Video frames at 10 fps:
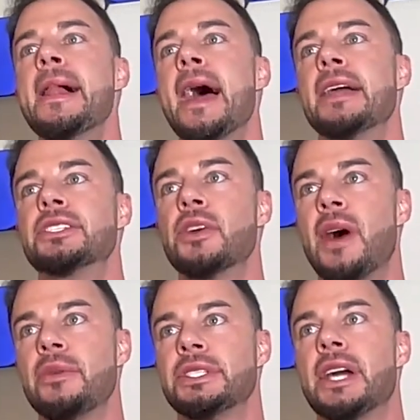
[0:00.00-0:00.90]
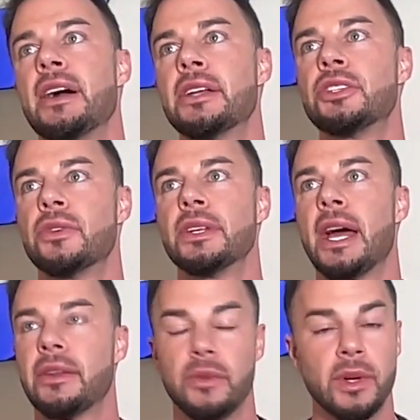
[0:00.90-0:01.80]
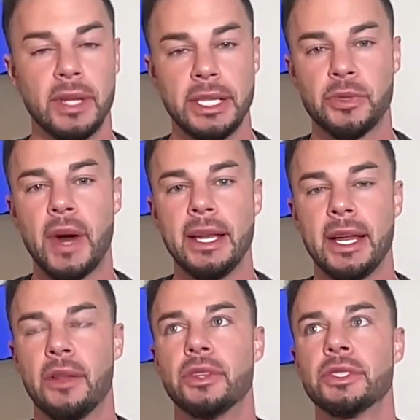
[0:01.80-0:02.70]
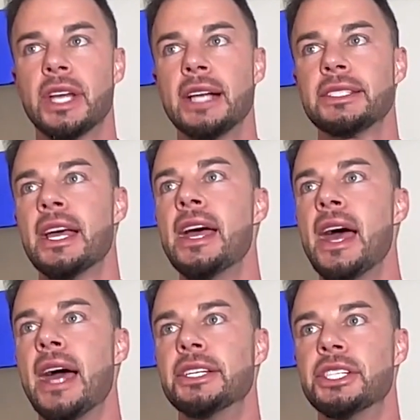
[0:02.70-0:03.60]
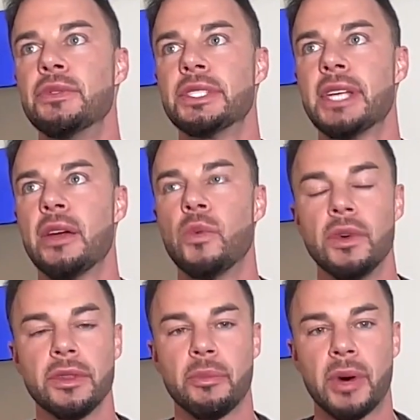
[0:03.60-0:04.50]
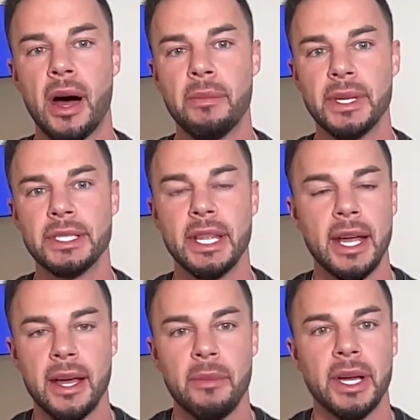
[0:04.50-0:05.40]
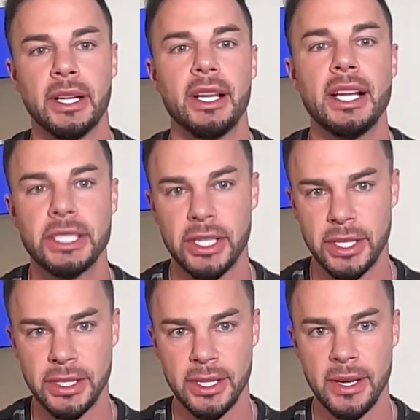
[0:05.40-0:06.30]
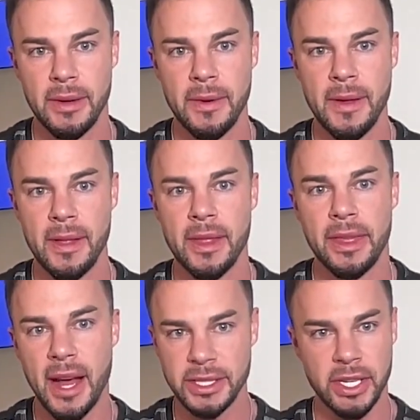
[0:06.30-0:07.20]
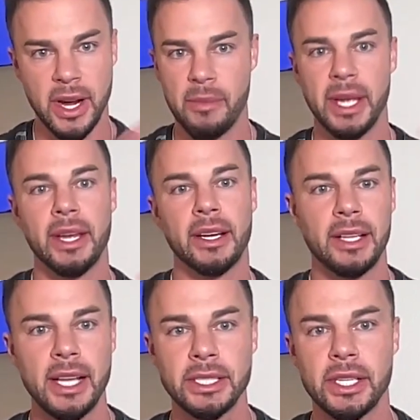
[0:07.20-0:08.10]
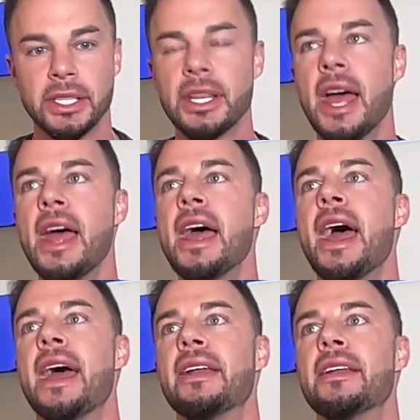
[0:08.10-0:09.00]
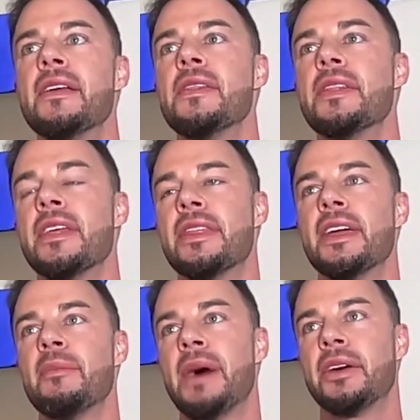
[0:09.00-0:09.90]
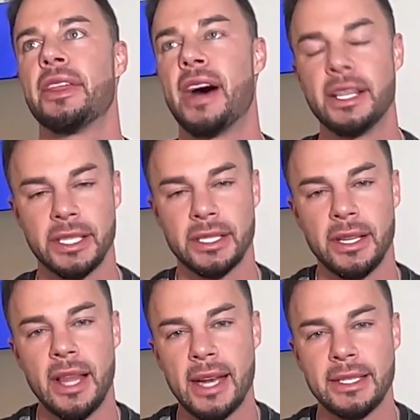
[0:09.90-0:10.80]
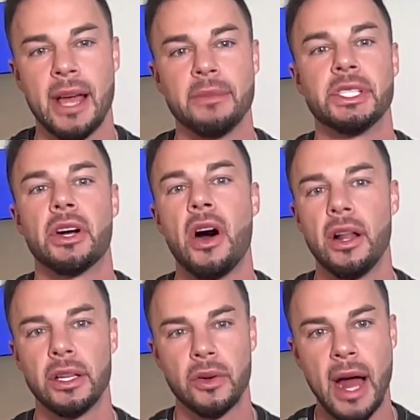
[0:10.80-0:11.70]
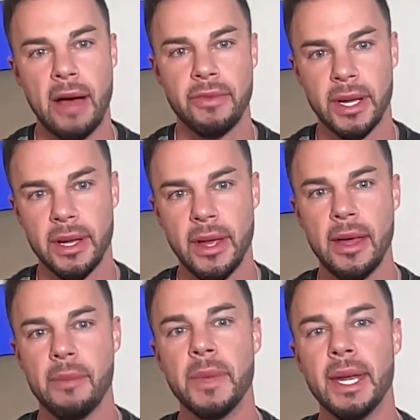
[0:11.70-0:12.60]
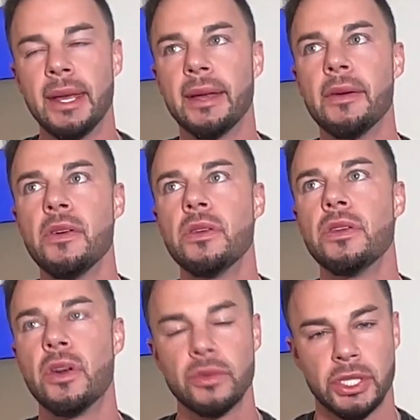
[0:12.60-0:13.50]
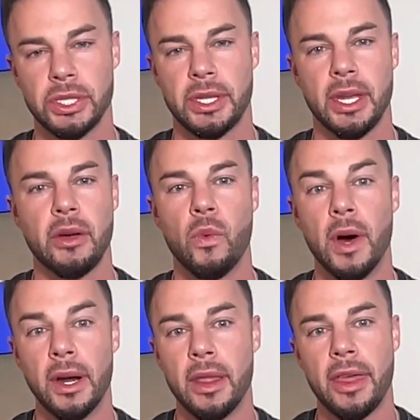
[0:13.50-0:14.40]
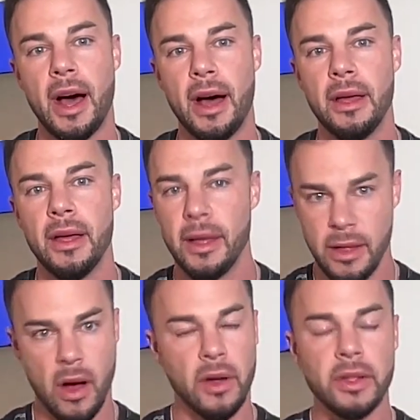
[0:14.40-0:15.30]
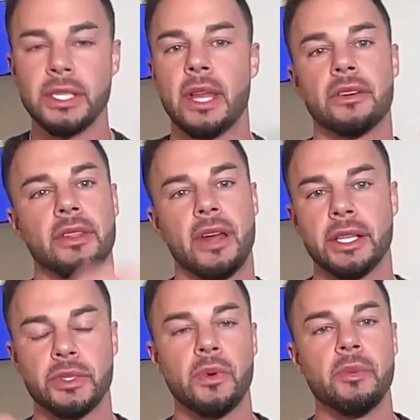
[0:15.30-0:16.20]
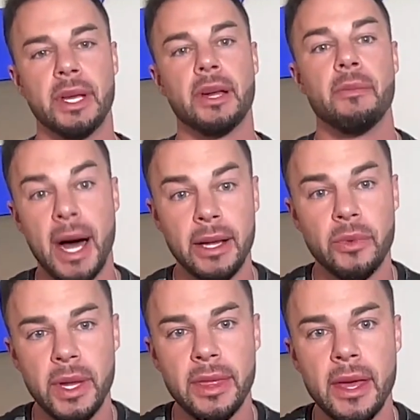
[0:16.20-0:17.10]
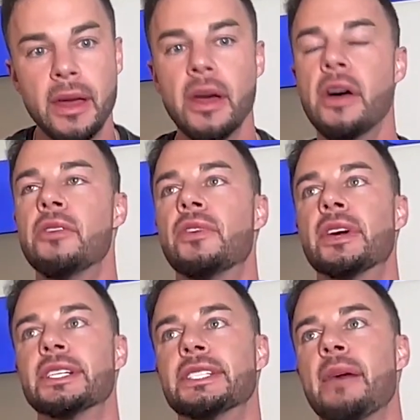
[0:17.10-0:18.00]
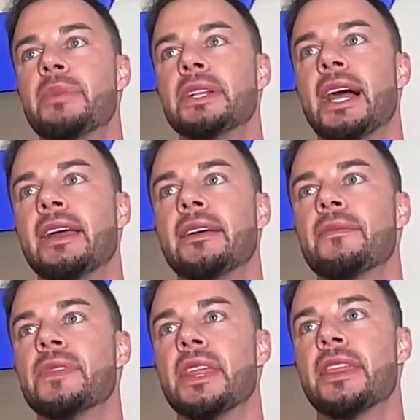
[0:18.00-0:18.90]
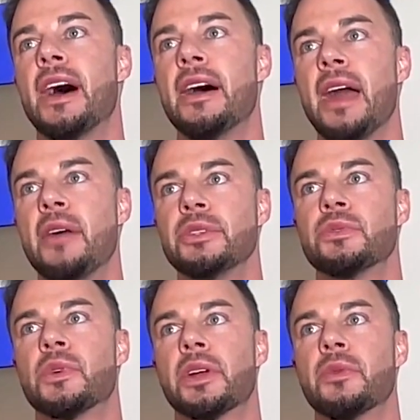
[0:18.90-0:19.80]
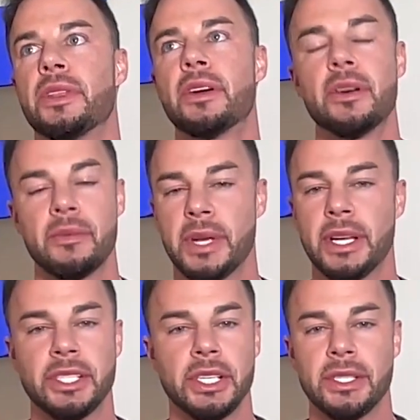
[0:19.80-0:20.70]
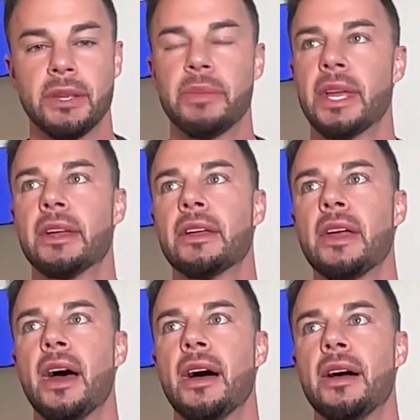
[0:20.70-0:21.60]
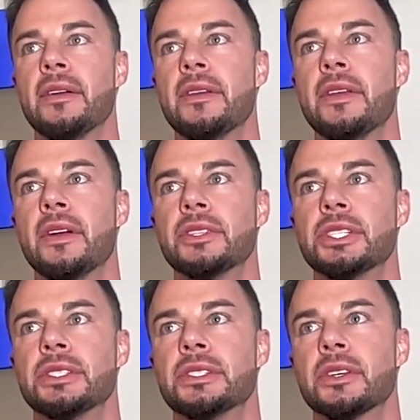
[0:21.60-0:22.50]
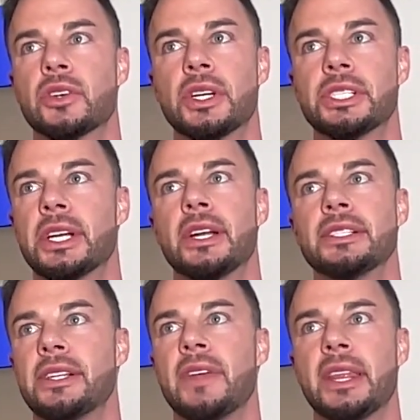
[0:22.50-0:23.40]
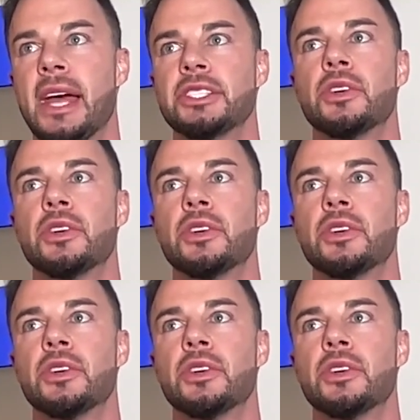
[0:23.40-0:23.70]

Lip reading: And so I was talking to her like, well, let's write down those thoughts. And she was saying, well, the problem is they come in clusters. The thoughts are coming in clusters. And the thing about thoughts is a lot of times they're holographic, meaning you don't just think one thought, all these other thoughts will be combined with it. for example, like the thought I was working with her because she's a big, you know, she's a Christian and stuff like that.